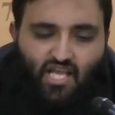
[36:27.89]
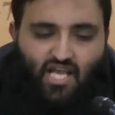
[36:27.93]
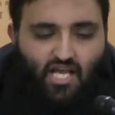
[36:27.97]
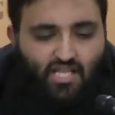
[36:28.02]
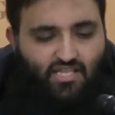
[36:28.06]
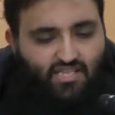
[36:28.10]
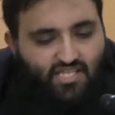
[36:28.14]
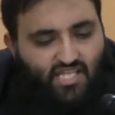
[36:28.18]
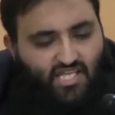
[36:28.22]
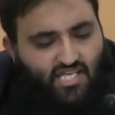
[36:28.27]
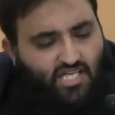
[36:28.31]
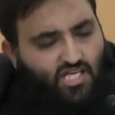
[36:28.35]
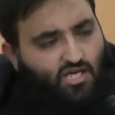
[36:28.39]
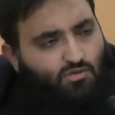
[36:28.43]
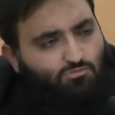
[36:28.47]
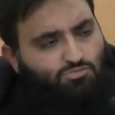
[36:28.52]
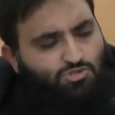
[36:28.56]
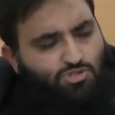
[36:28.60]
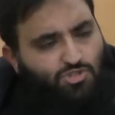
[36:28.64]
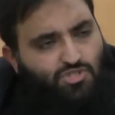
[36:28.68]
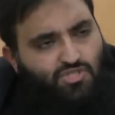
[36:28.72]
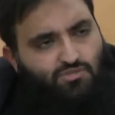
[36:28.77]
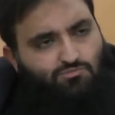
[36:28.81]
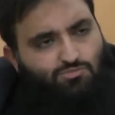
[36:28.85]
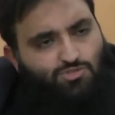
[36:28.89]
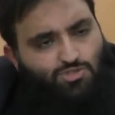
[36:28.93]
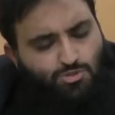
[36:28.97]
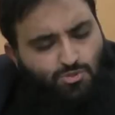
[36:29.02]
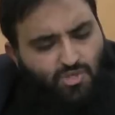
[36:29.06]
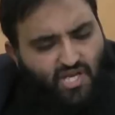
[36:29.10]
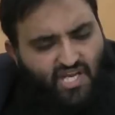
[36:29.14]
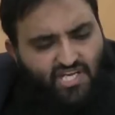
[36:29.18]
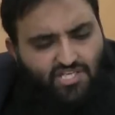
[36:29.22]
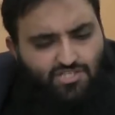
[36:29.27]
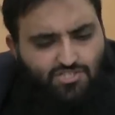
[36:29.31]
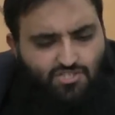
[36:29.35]
And there come to him
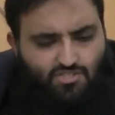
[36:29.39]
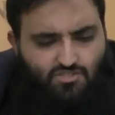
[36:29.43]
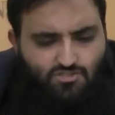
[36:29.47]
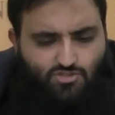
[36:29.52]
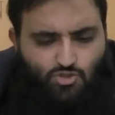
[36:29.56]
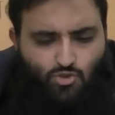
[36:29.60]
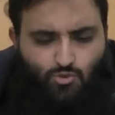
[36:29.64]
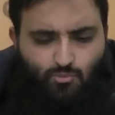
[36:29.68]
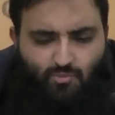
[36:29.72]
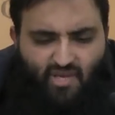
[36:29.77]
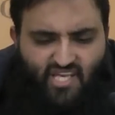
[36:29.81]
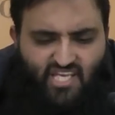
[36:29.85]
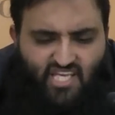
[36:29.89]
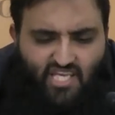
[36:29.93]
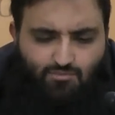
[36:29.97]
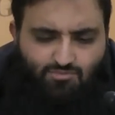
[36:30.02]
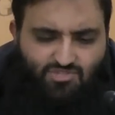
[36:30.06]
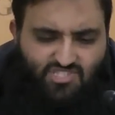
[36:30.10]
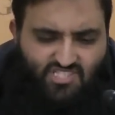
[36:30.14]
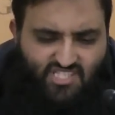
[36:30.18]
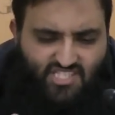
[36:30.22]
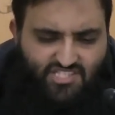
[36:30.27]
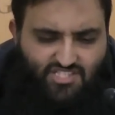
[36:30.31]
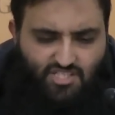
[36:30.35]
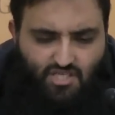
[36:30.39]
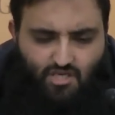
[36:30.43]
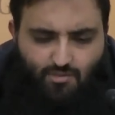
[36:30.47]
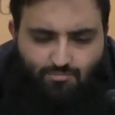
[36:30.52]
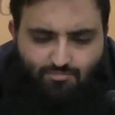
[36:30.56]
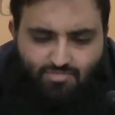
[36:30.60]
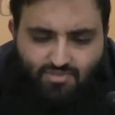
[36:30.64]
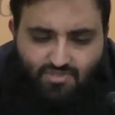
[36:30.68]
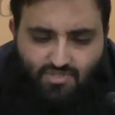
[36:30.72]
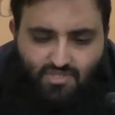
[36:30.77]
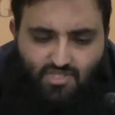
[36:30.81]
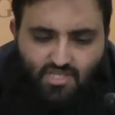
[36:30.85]
two angels who make him sit
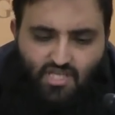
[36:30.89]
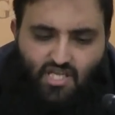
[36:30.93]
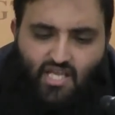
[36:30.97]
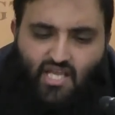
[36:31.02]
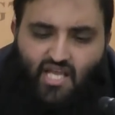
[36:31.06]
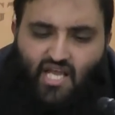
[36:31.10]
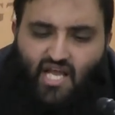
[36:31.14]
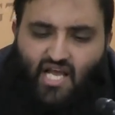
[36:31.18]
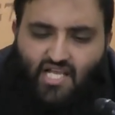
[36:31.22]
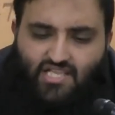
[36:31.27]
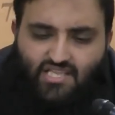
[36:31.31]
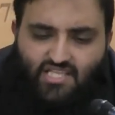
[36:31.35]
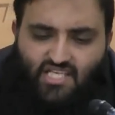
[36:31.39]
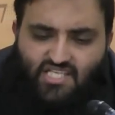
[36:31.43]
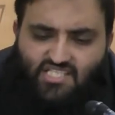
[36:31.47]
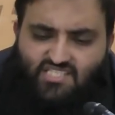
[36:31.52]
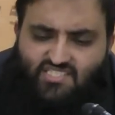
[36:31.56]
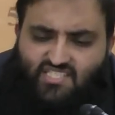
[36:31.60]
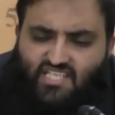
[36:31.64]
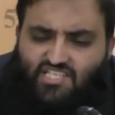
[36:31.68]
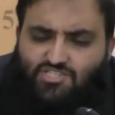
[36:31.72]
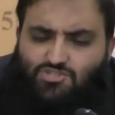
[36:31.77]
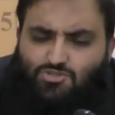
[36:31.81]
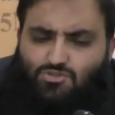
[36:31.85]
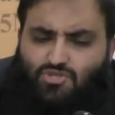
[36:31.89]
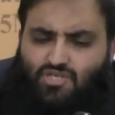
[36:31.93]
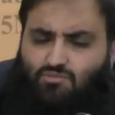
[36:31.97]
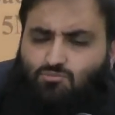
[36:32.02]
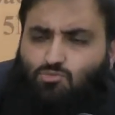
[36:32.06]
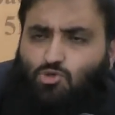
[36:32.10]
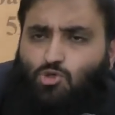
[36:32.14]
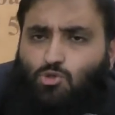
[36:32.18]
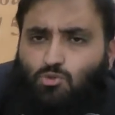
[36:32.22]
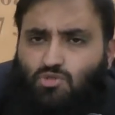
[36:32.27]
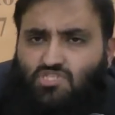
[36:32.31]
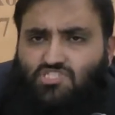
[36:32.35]
up, and they say to
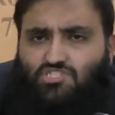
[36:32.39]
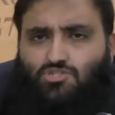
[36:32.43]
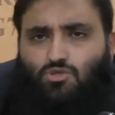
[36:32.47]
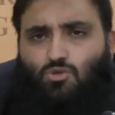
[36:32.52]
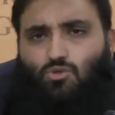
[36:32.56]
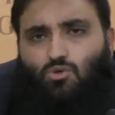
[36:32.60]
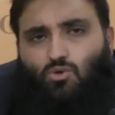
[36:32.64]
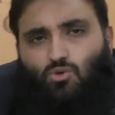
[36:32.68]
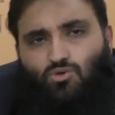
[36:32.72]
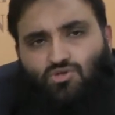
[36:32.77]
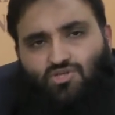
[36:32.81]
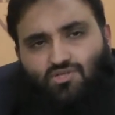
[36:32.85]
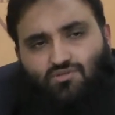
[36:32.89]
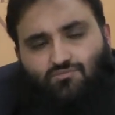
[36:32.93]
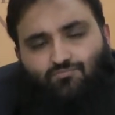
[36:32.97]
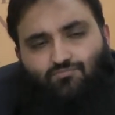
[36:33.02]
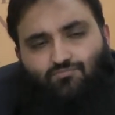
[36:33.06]
him, who is your Lord?